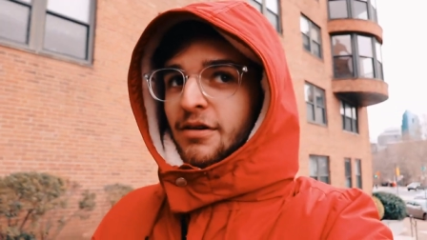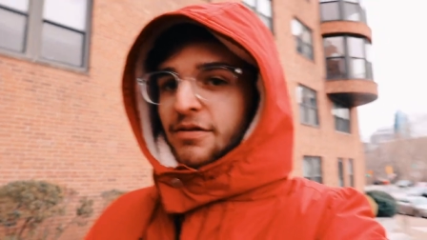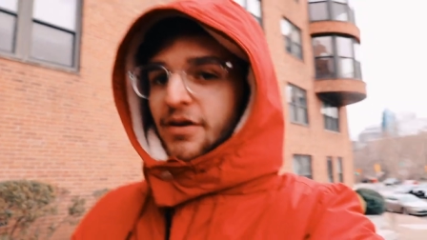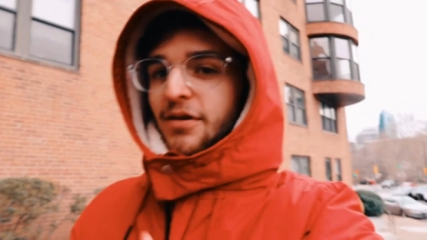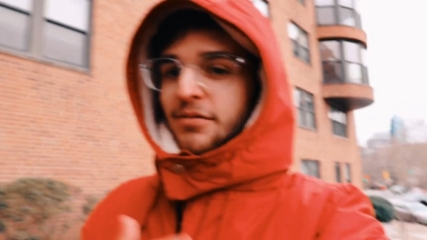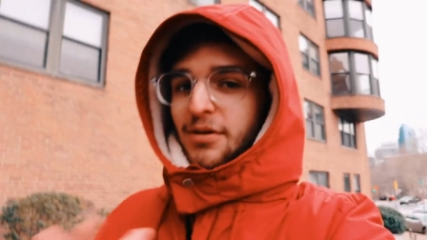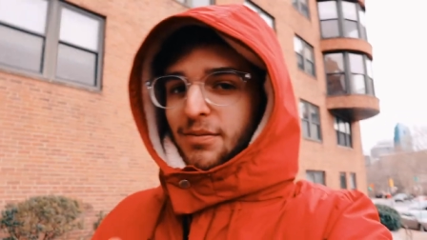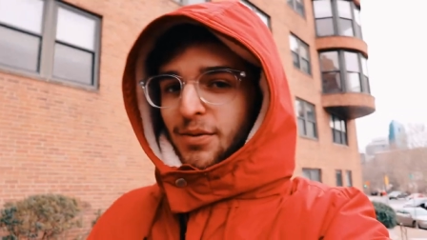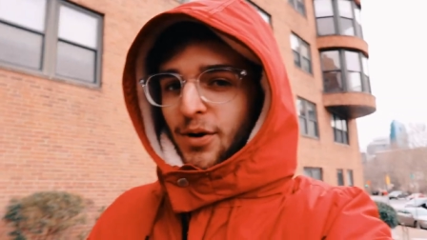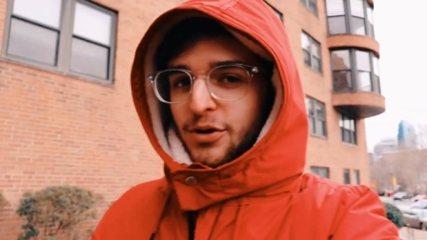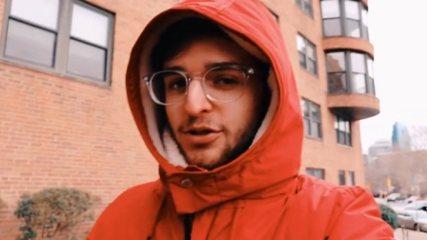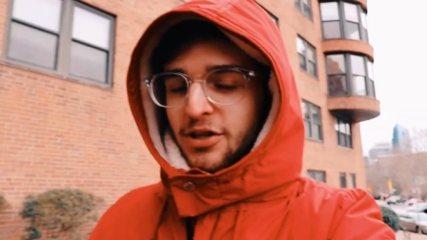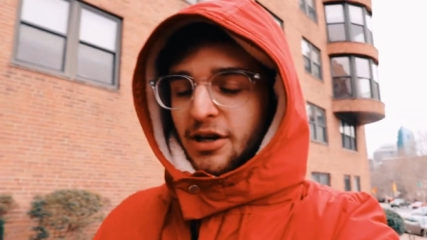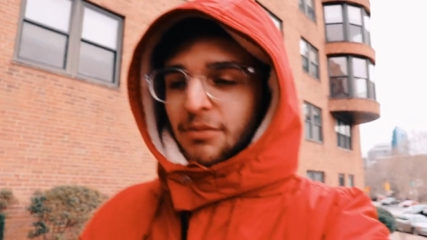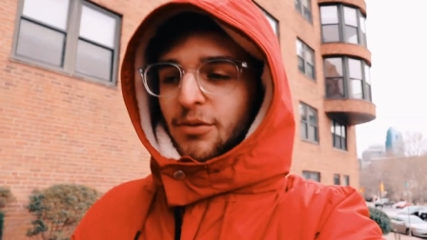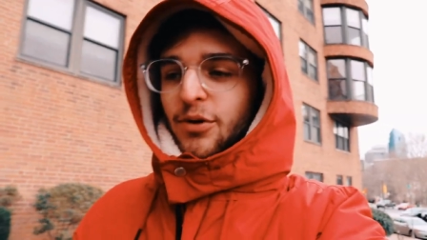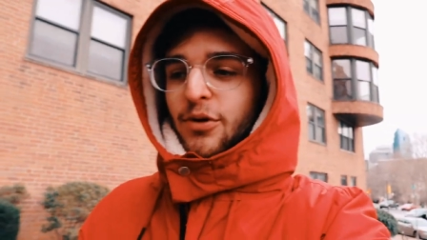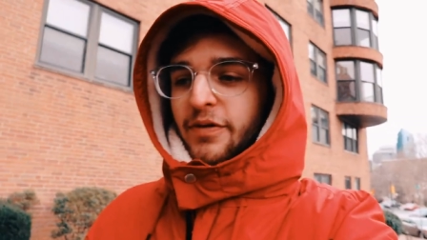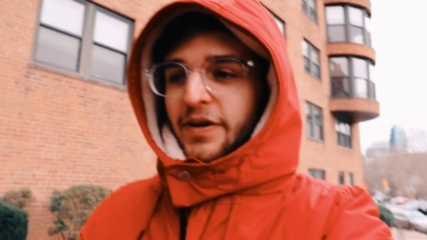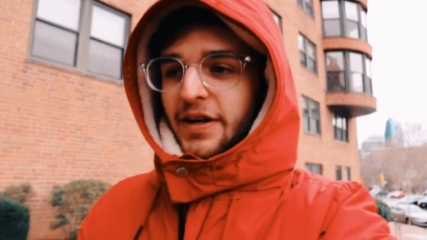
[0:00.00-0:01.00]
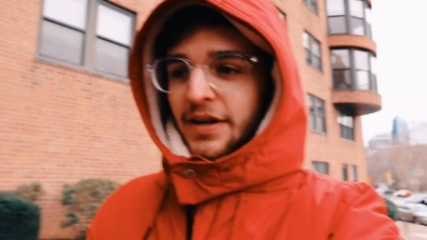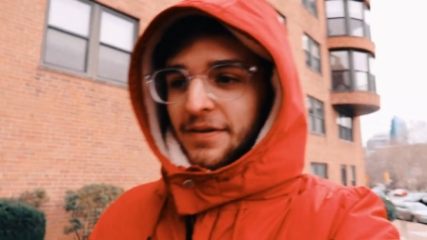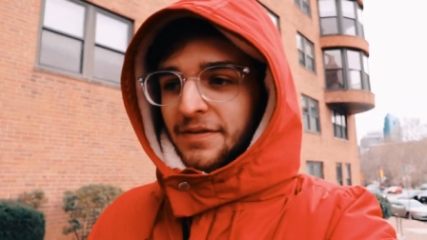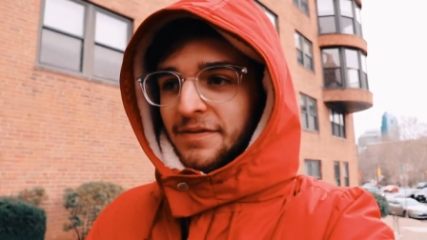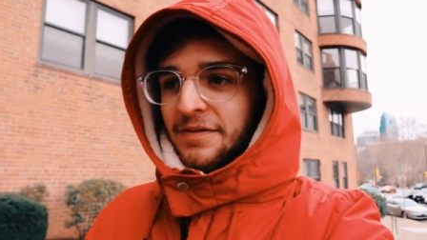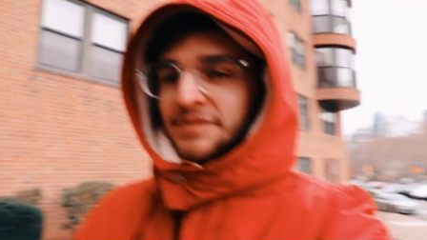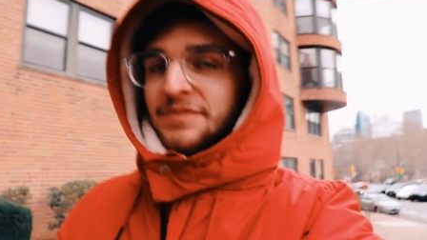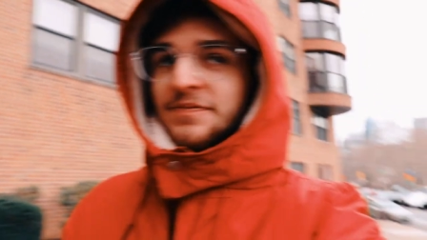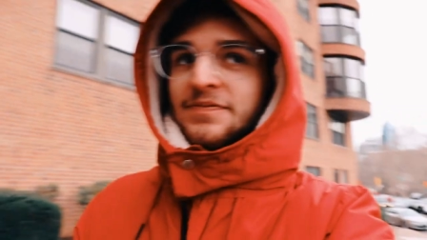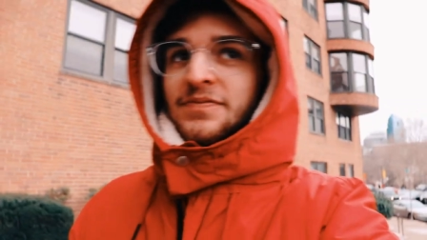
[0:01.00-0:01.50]
from the boxing movie
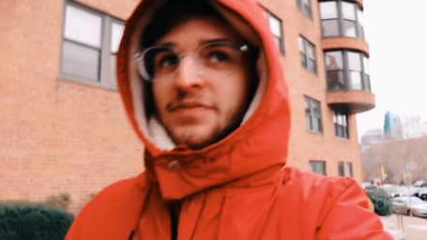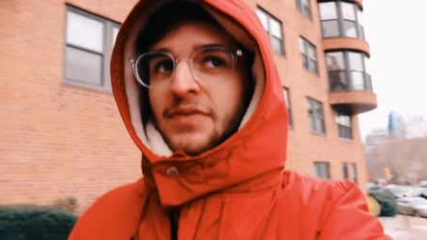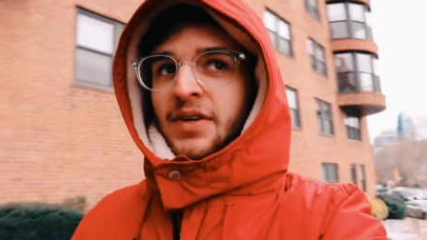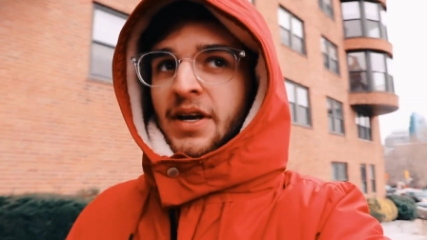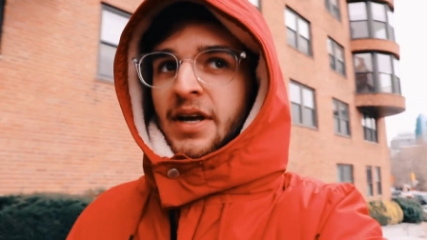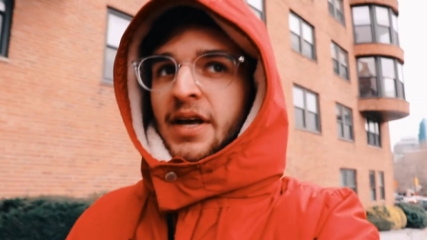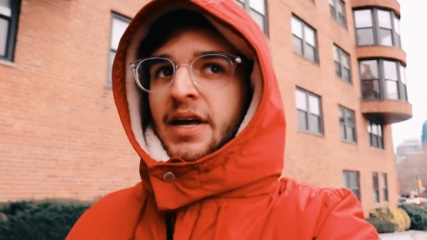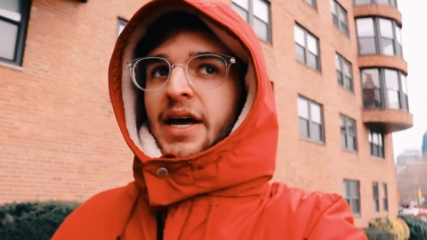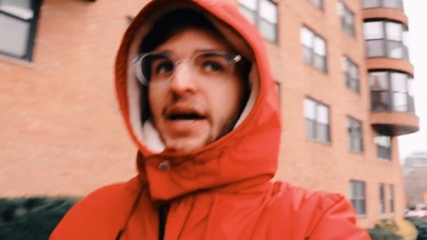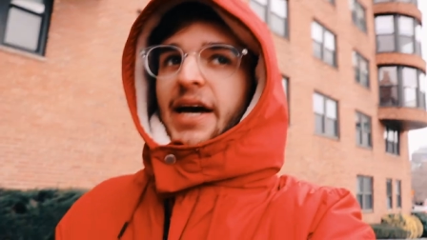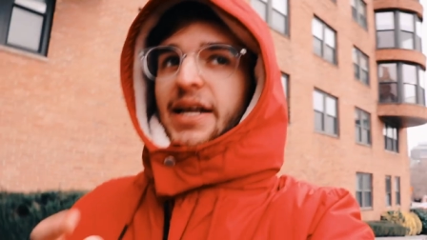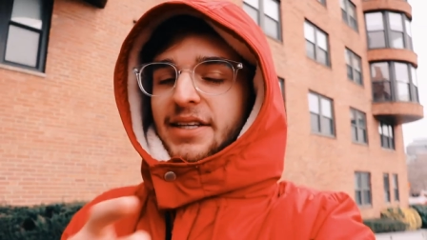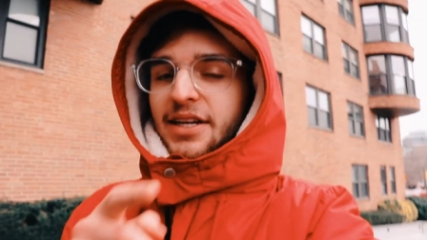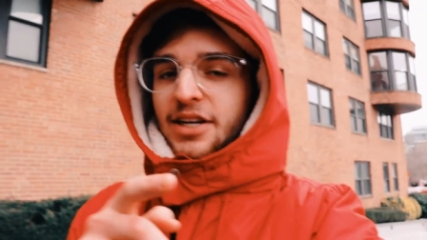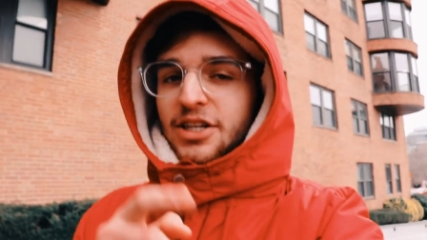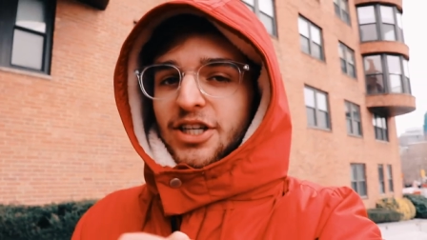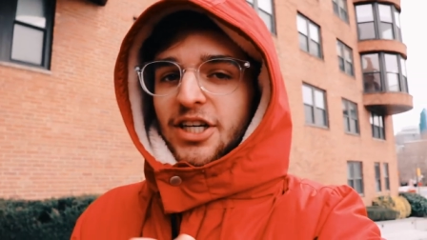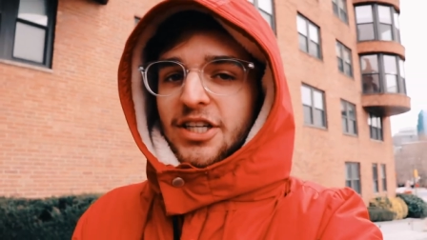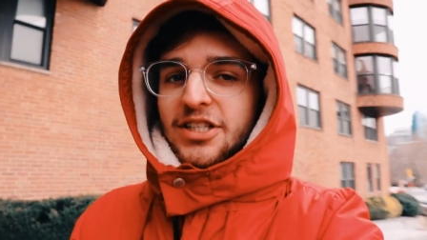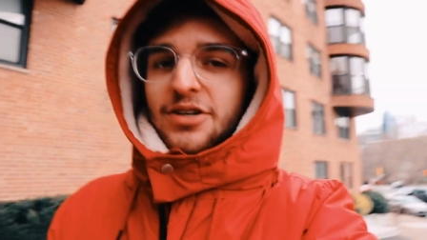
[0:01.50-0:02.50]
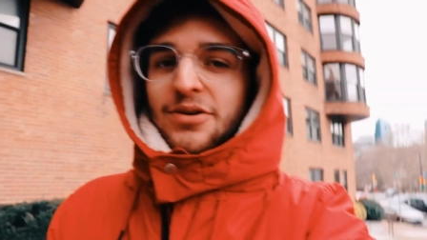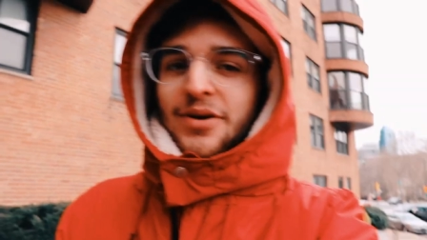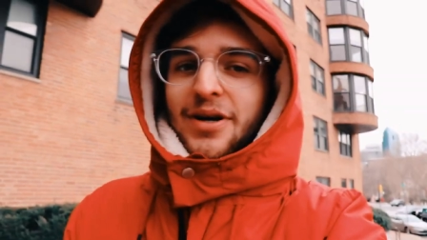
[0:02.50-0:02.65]
and they're just